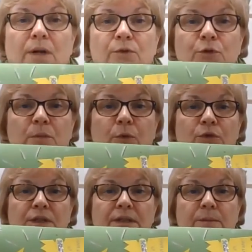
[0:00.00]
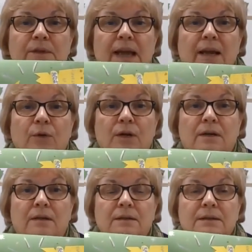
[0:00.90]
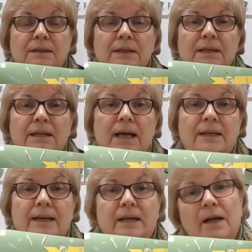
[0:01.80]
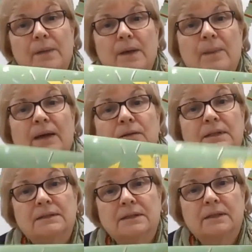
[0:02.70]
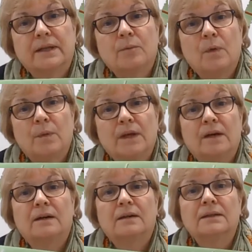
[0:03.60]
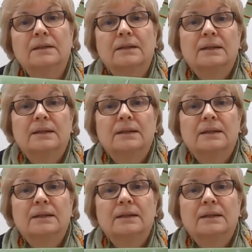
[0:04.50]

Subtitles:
I drew them onto some yellow card and then cut them out and stuck them on the card,